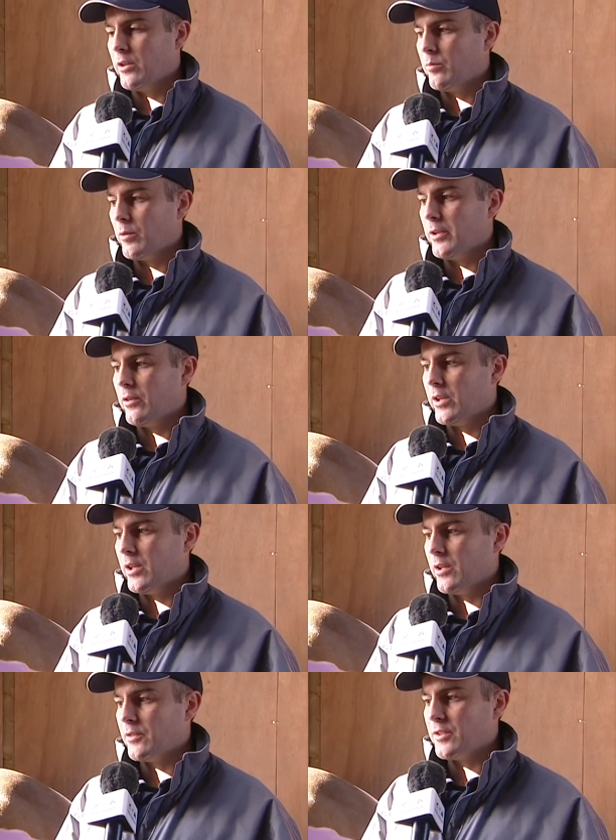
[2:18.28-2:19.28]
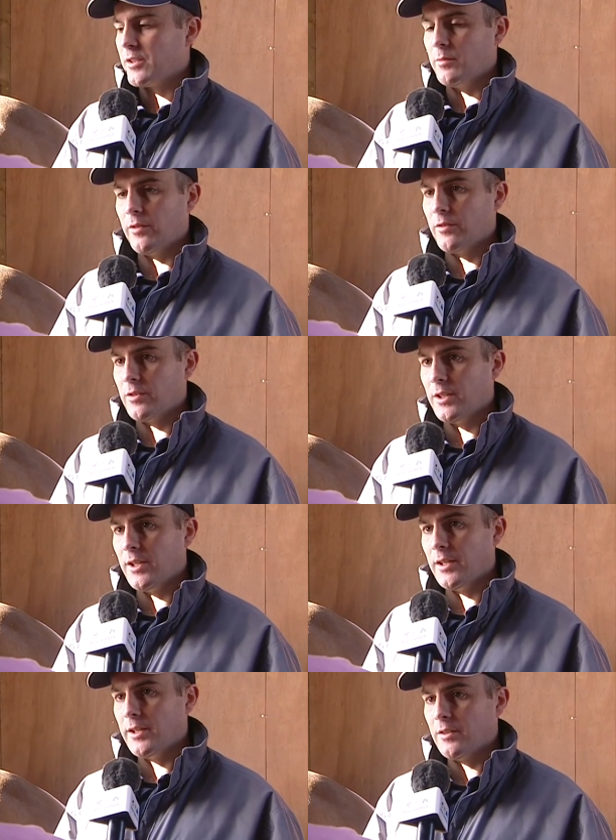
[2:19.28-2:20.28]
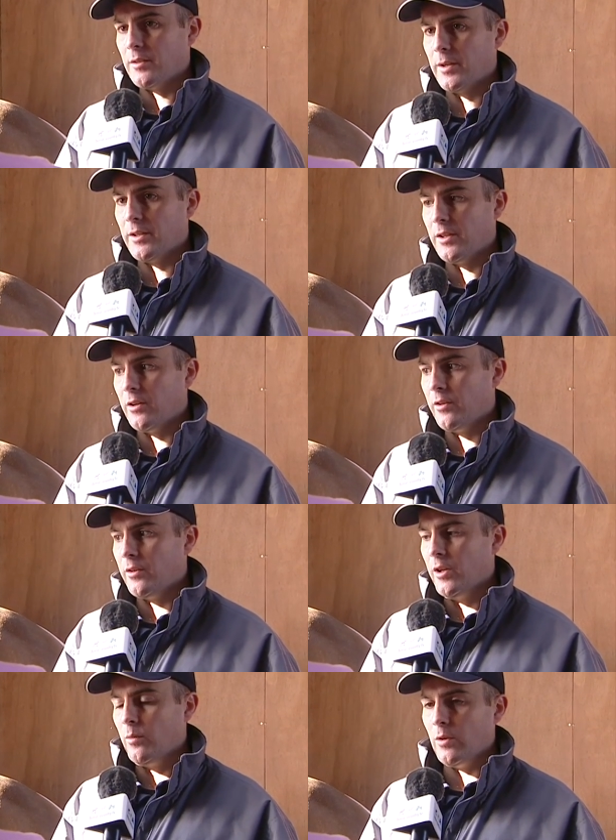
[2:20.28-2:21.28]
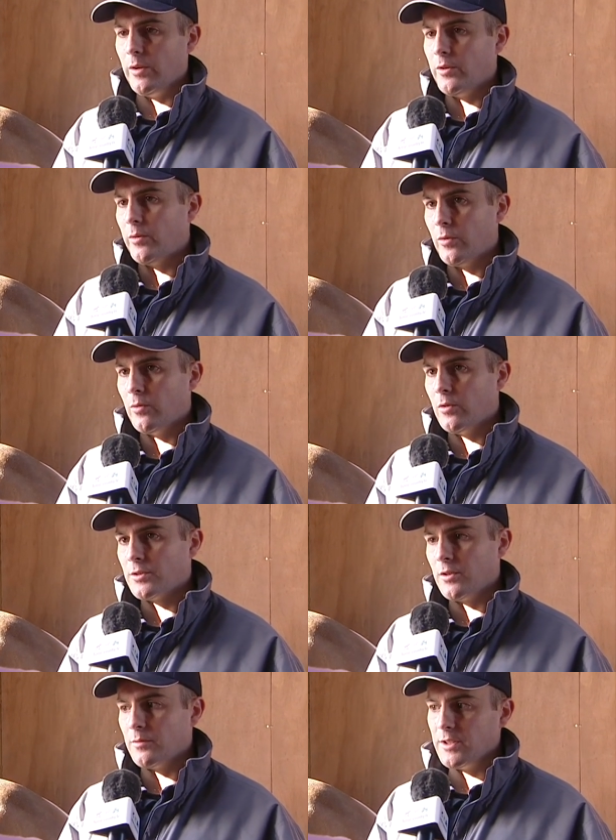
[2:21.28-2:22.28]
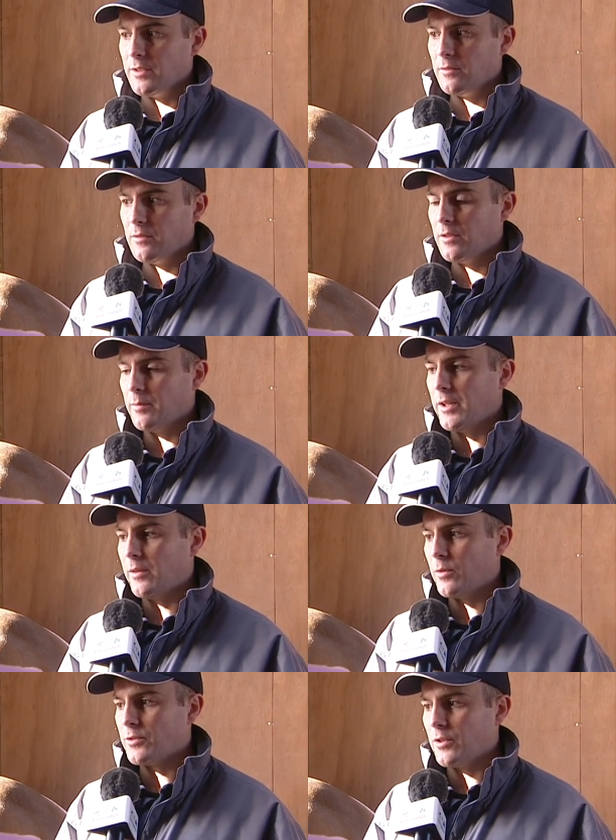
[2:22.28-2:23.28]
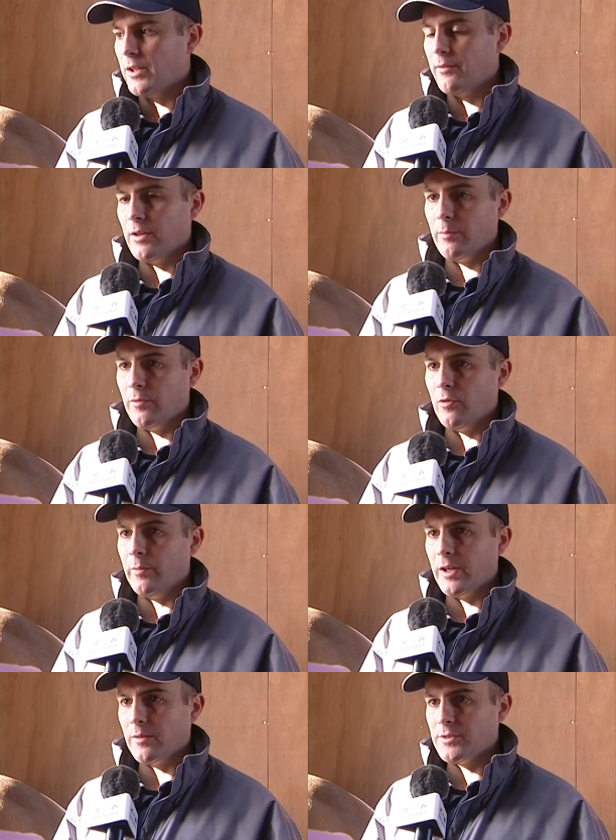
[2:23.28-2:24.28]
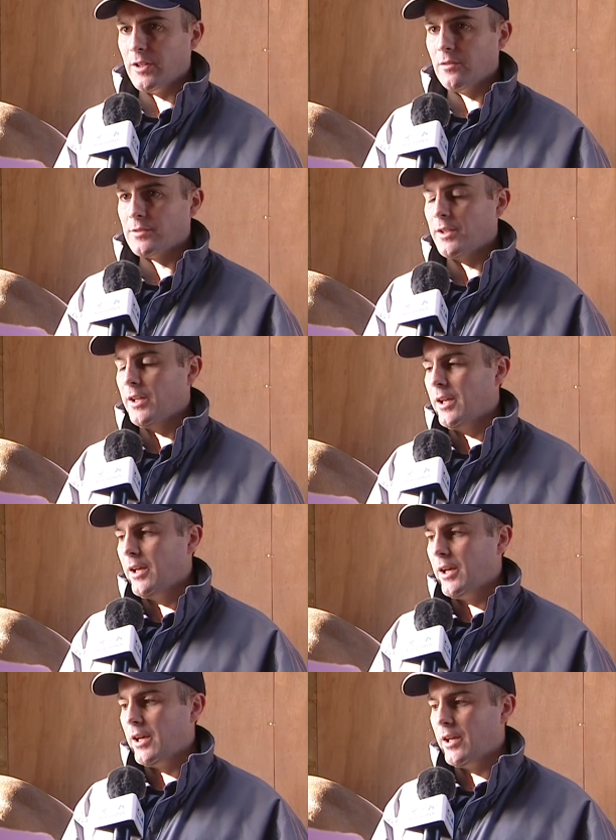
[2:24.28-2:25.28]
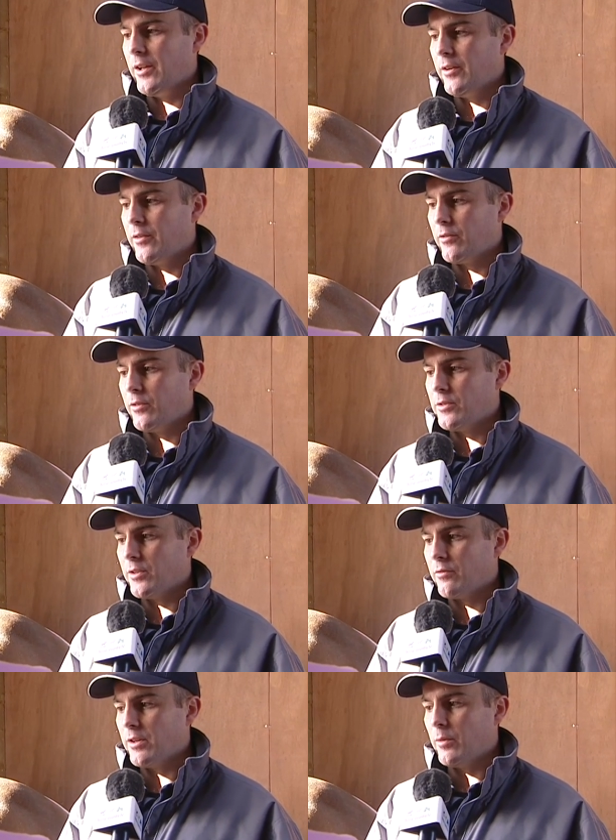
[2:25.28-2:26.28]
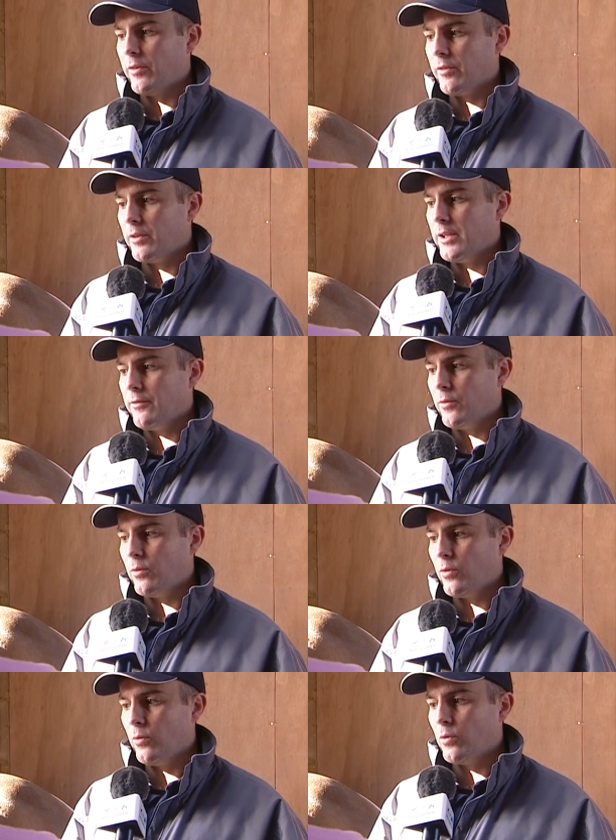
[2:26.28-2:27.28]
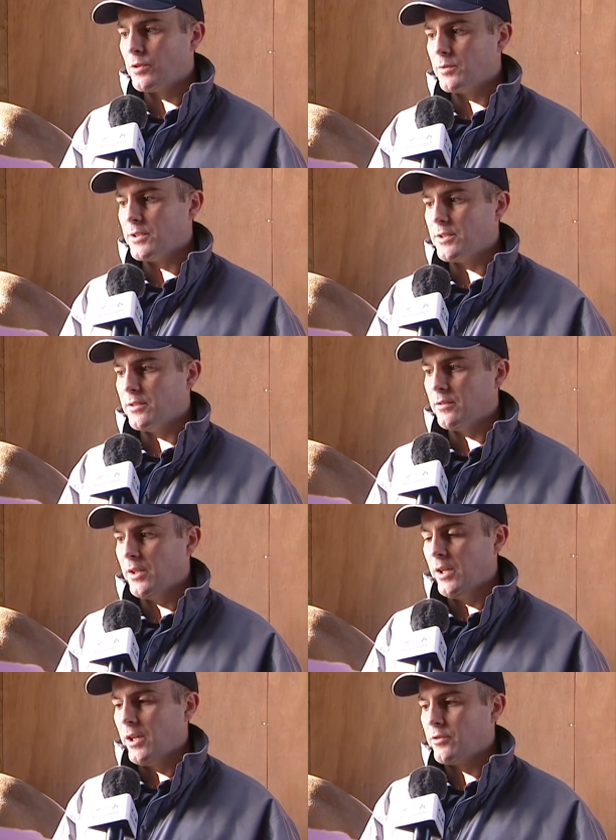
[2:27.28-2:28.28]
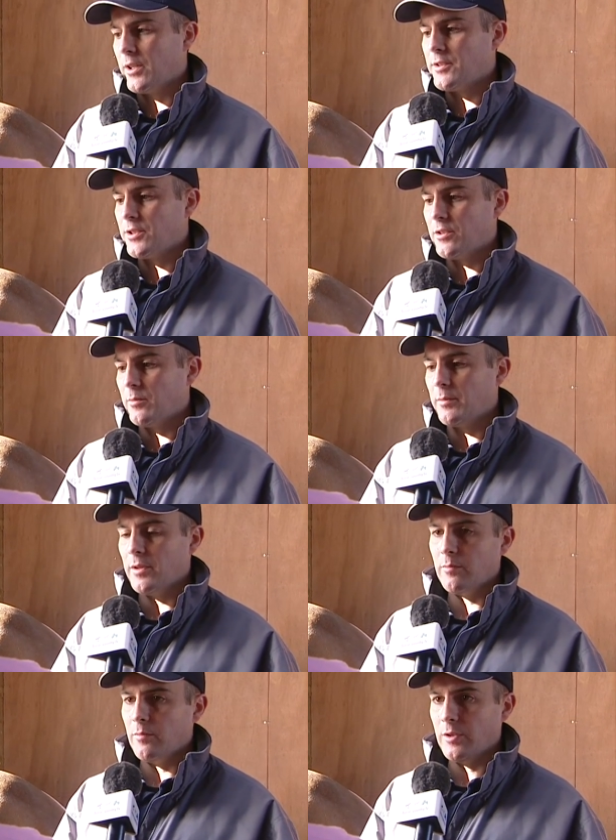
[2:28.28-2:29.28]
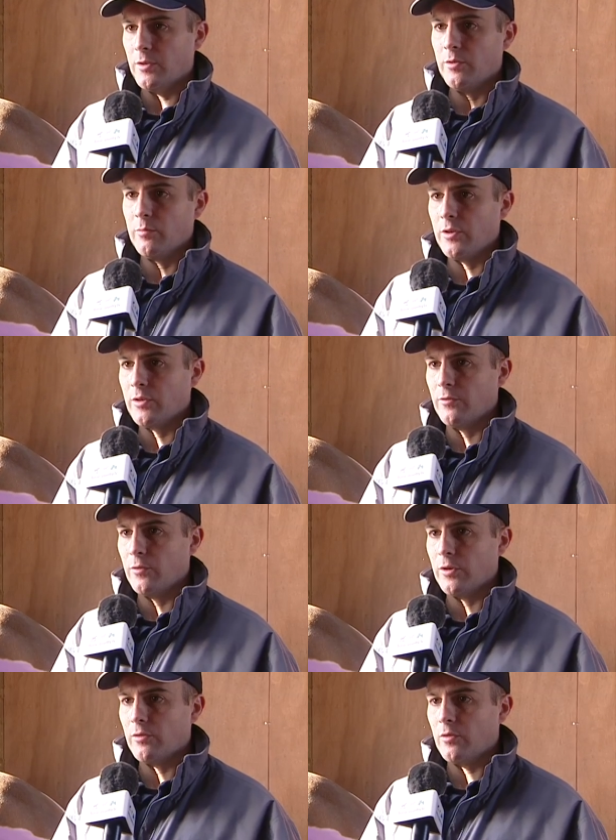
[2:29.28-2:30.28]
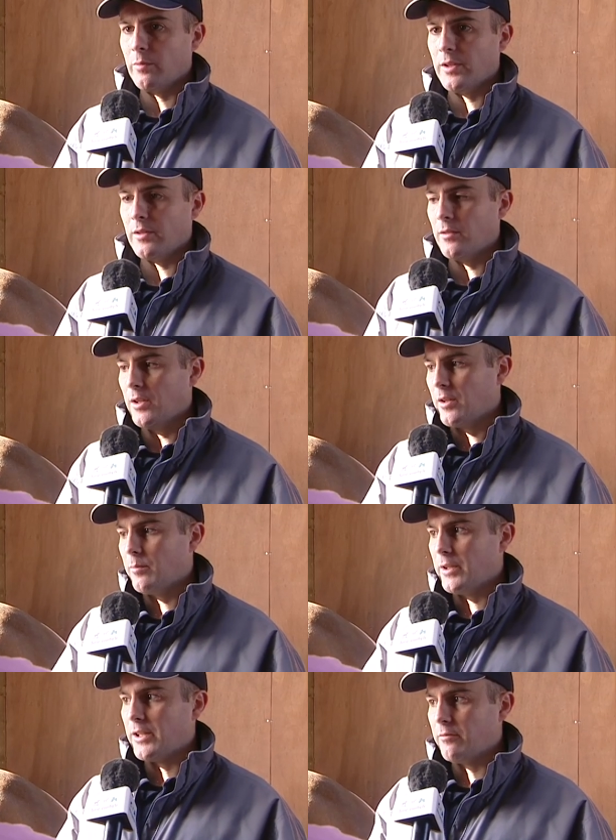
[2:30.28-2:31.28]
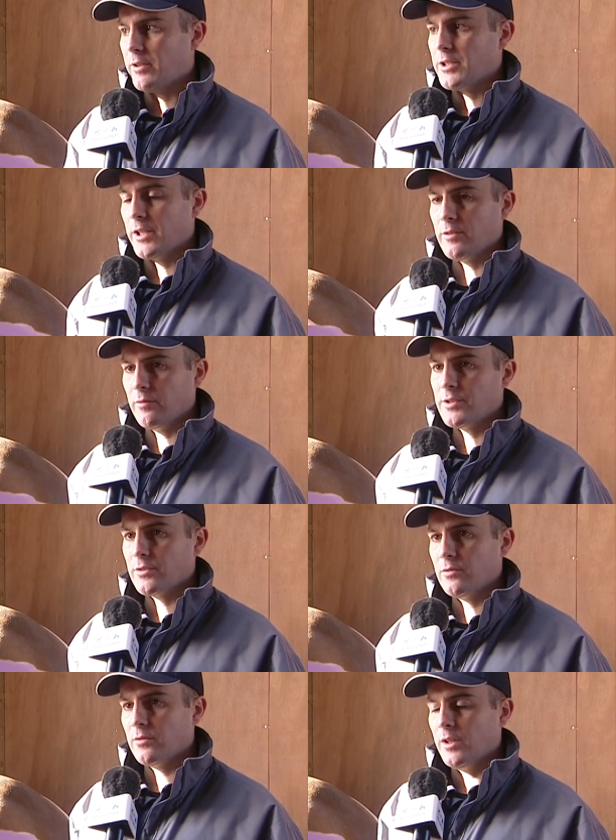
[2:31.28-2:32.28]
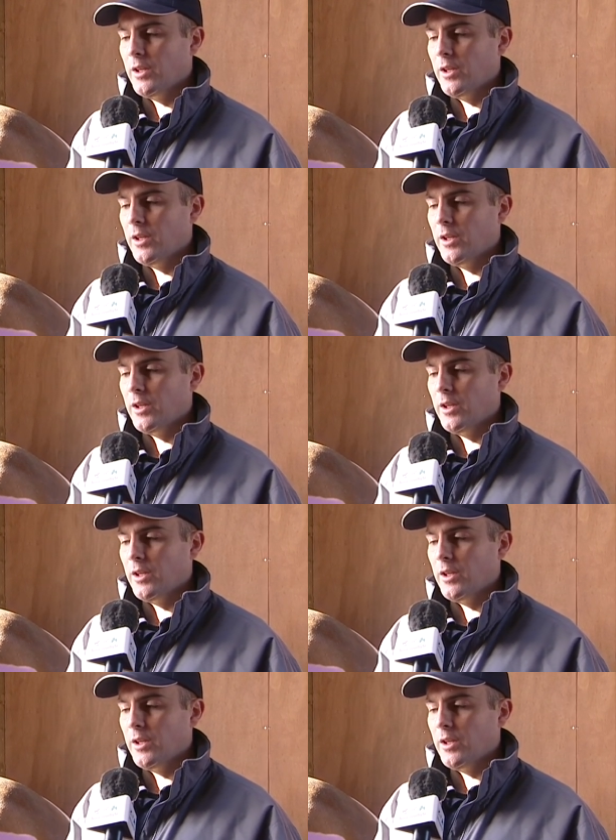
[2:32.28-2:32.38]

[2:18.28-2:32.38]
you're probably looking at 6 months to yearly, depending on what they were doing with the horse, and obviously depending what sort of level they're performing at themselves. And through to 3 monthly for the horse, which is in a transition, maybe an unbroken 4-year-old being completely rechained and reschooled,